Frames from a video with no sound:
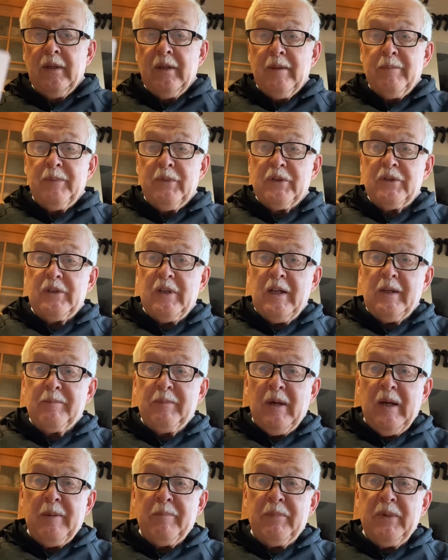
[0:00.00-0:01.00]
Mistake
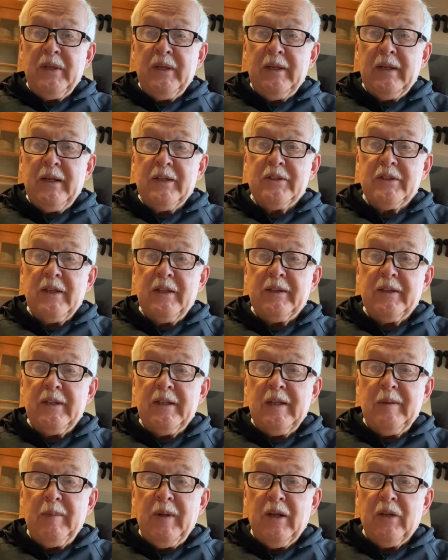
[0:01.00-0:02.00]
might be I sent the
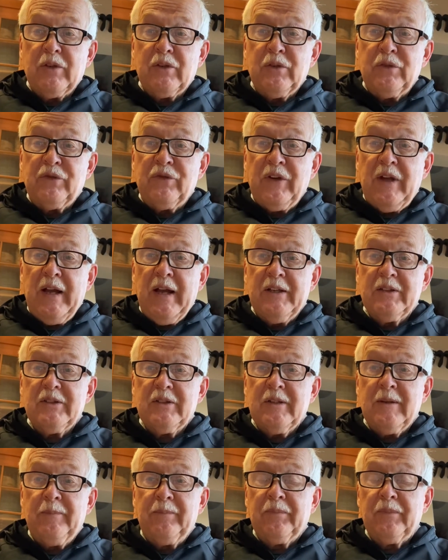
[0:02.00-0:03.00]
email too
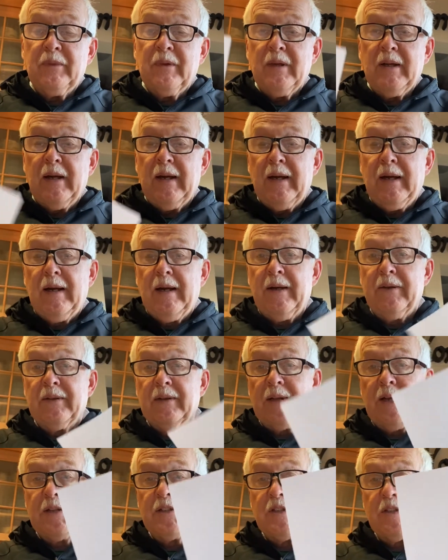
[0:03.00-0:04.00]
fast. Uh, the
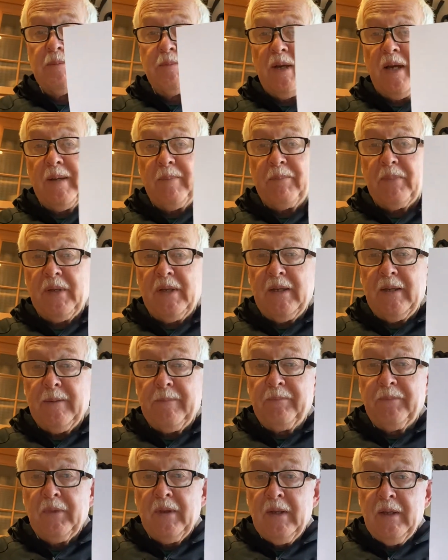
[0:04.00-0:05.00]
lesson might be
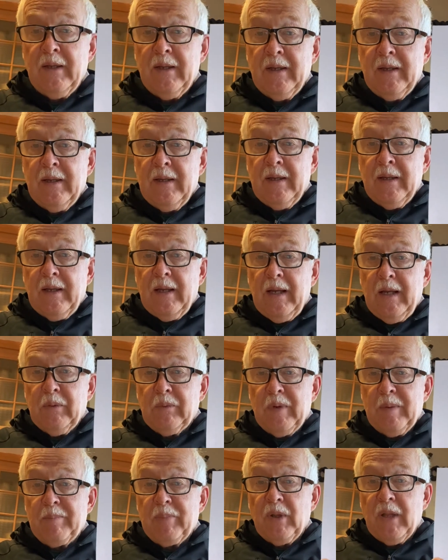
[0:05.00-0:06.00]
Hey,
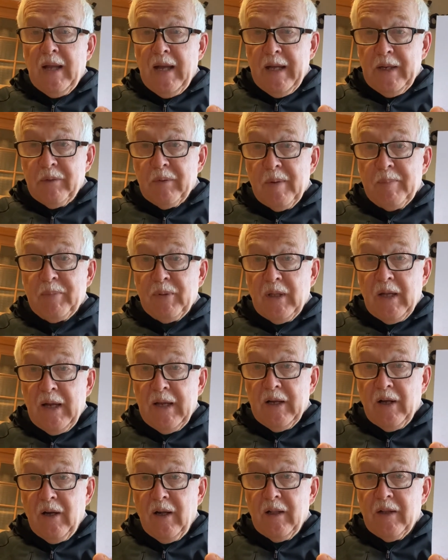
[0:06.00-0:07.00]
reply and reply
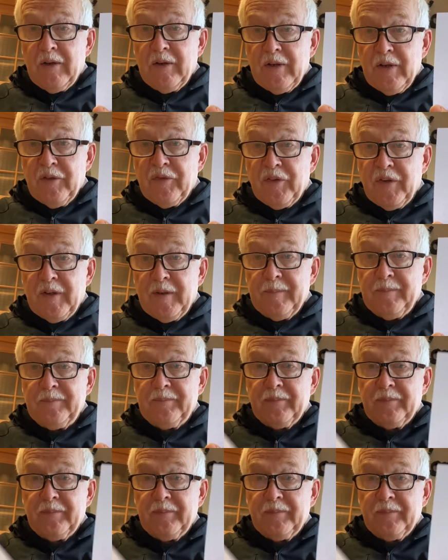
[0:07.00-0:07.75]
all are different.